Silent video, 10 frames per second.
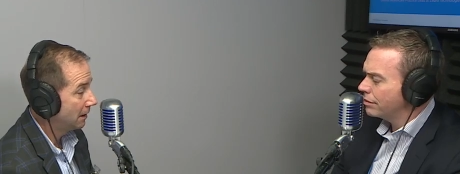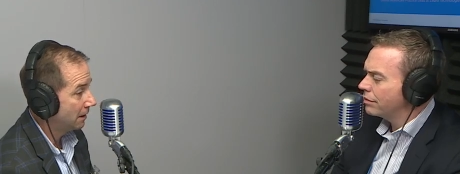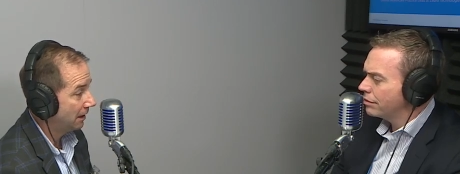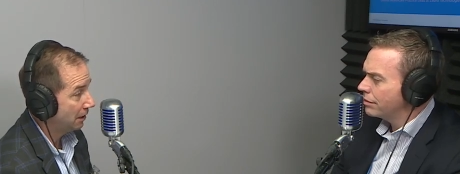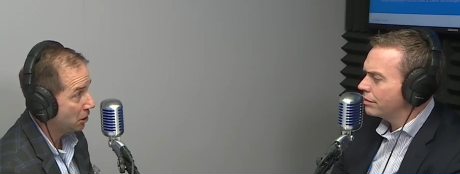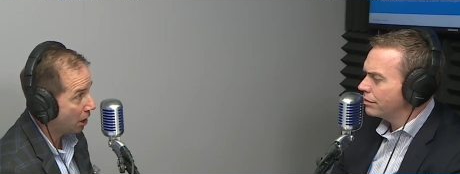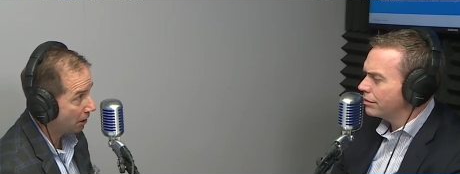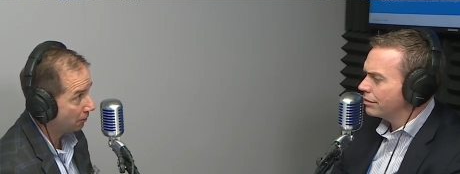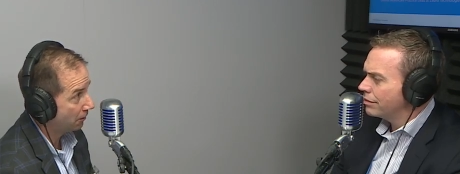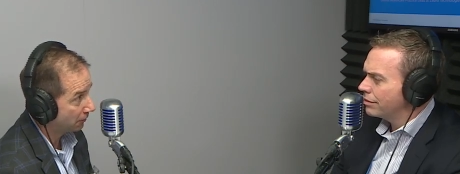Speaker 1: the
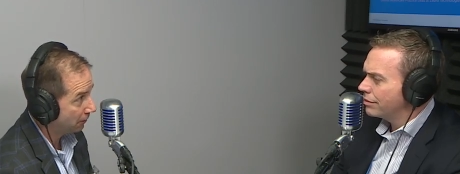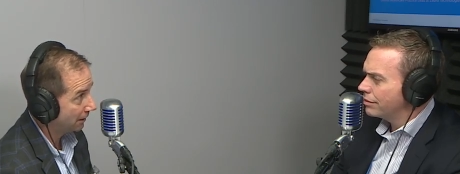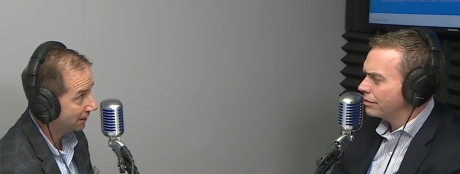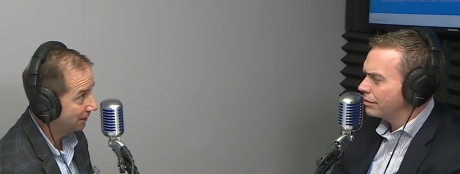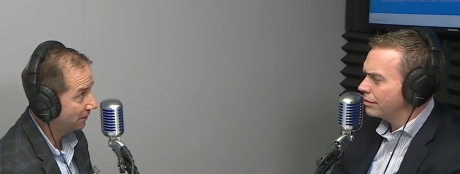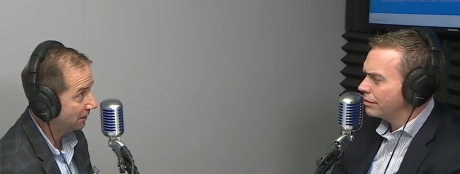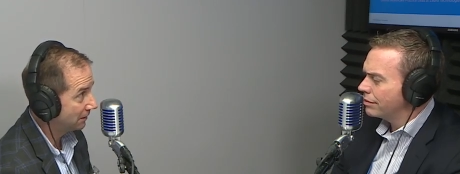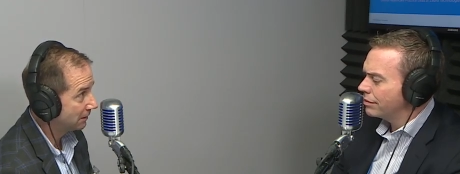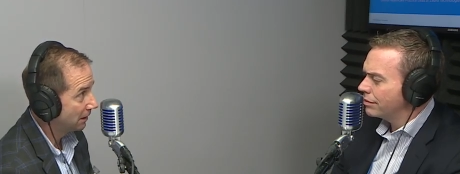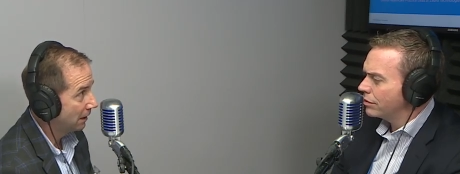non-critical
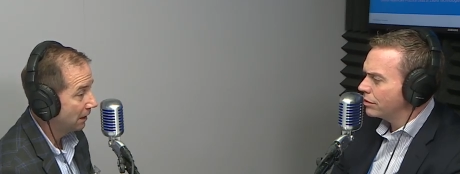activities.